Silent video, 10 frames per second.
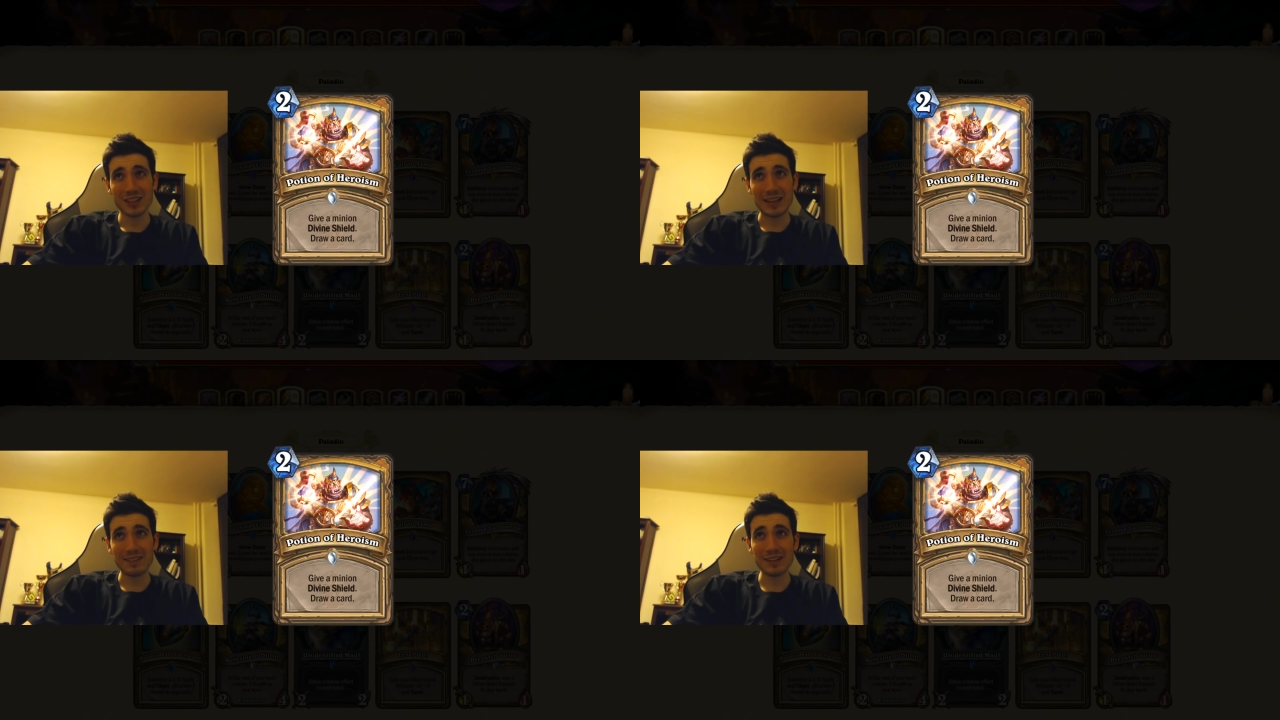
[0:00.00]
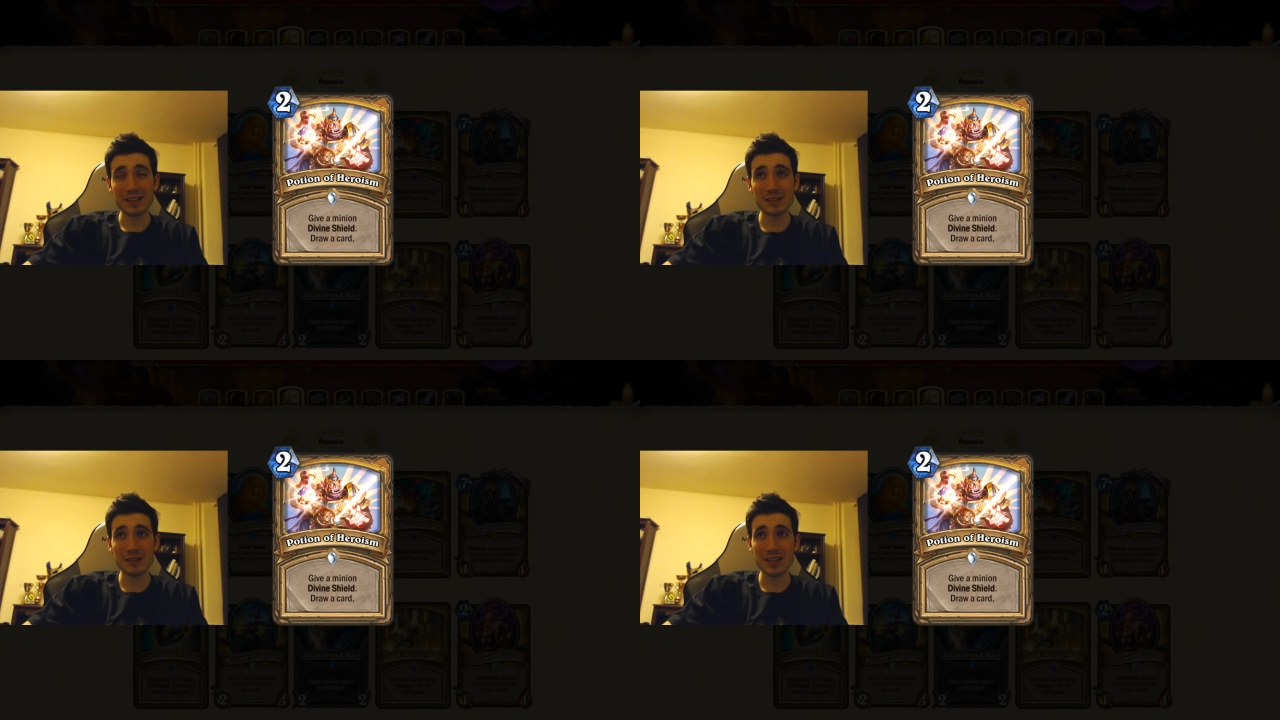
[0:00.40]
I think
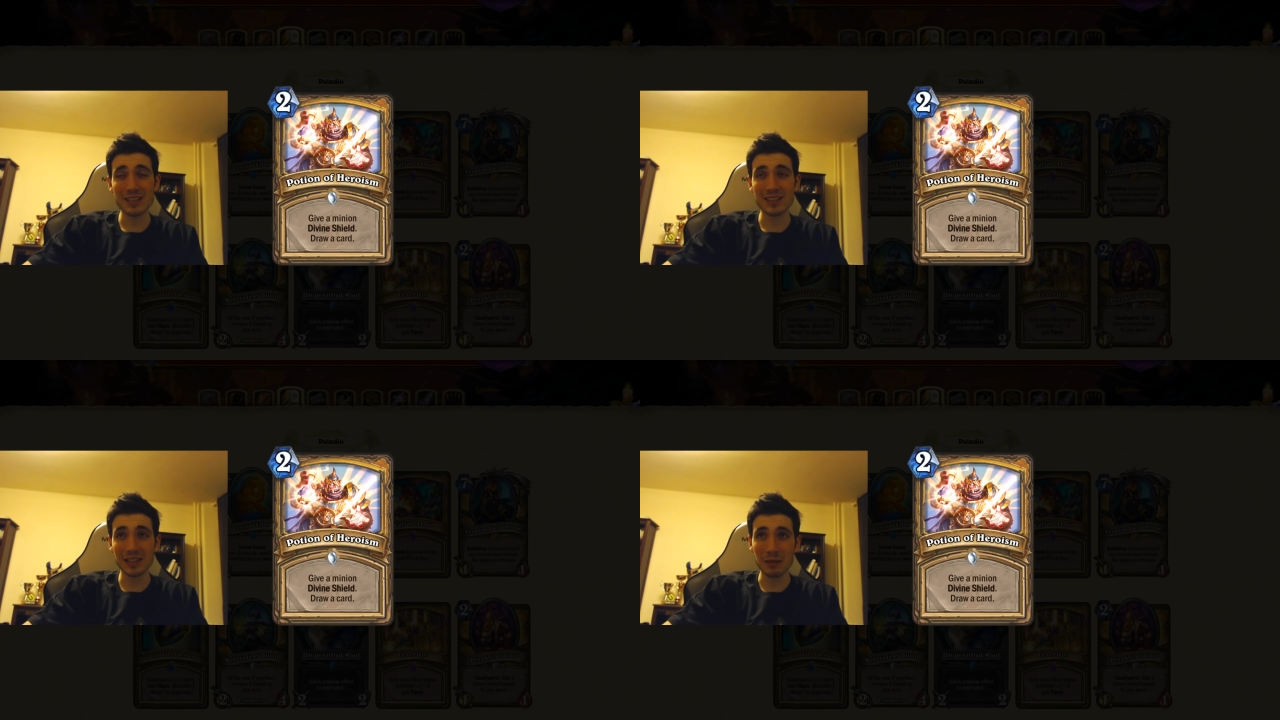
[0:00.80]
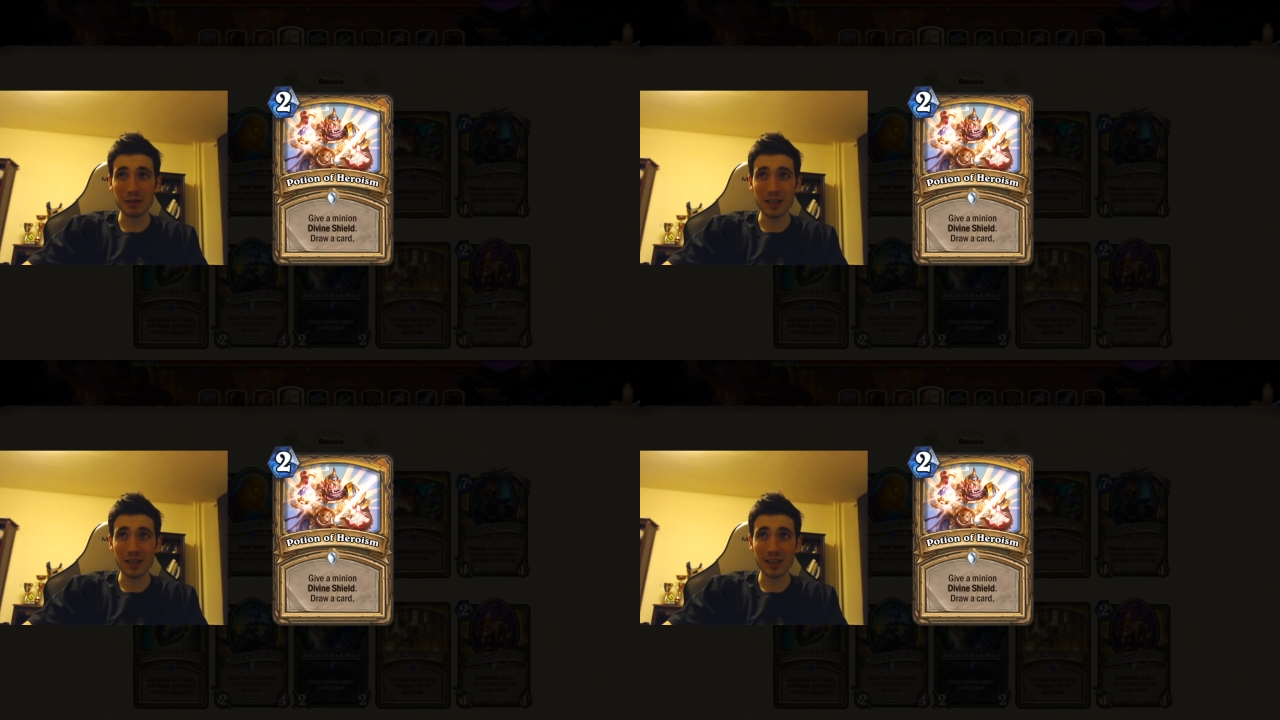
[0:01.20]
it's
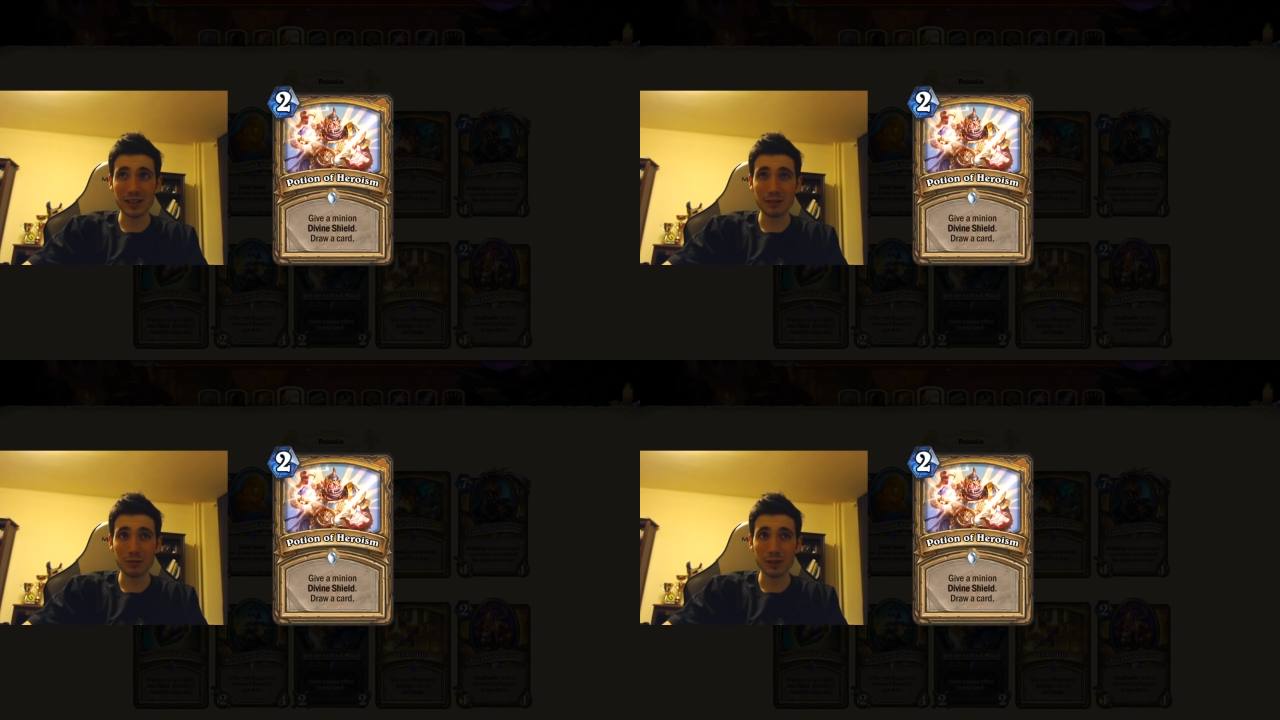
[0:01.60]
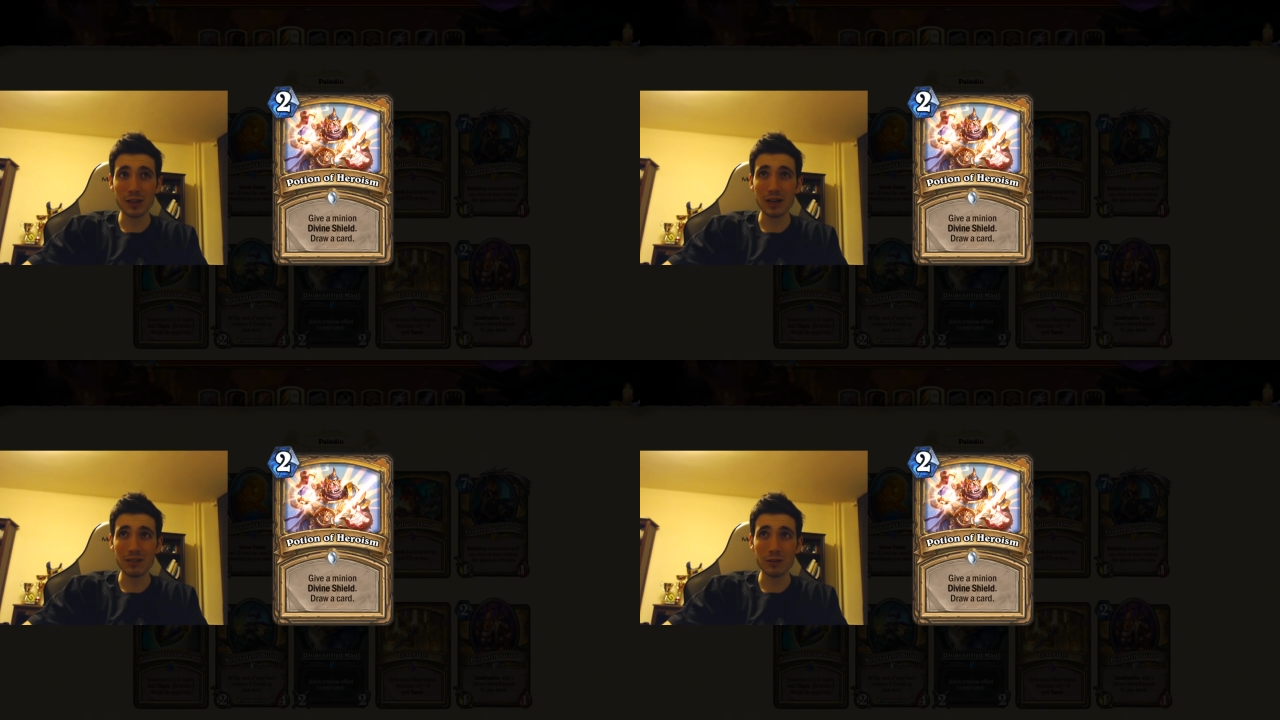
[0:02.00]
extremely unlikely for
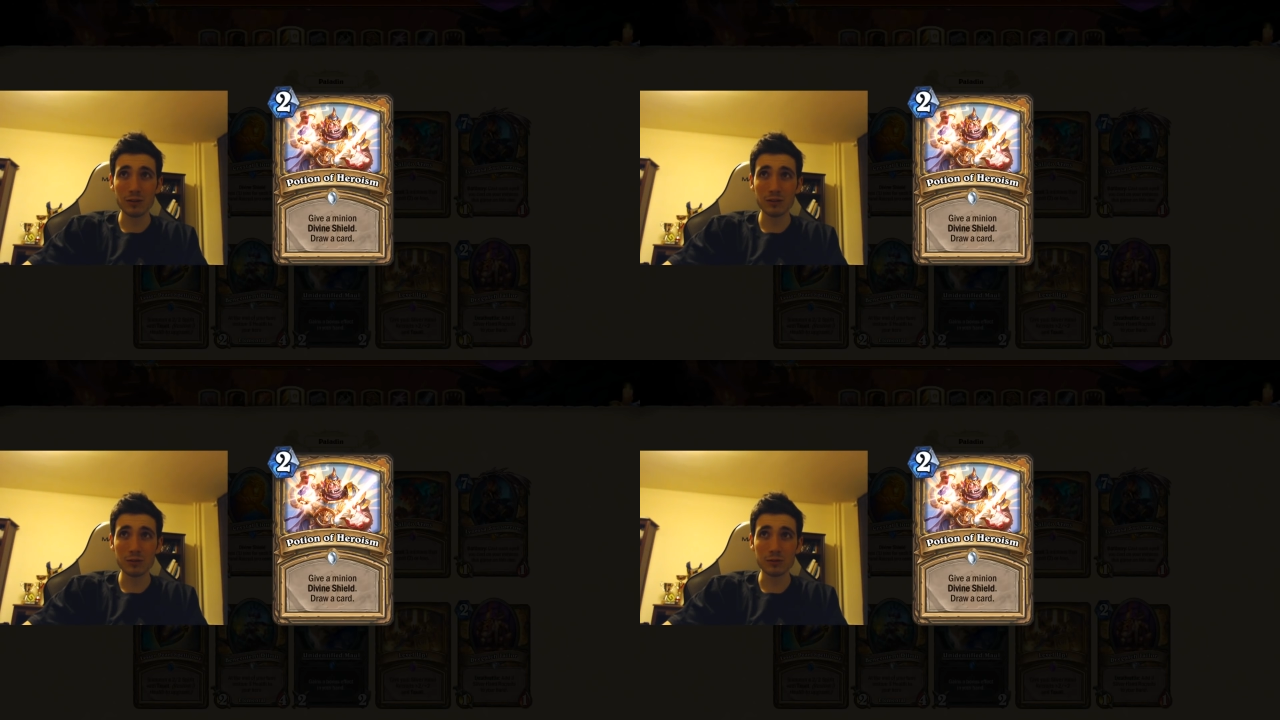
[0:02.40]
Galvadon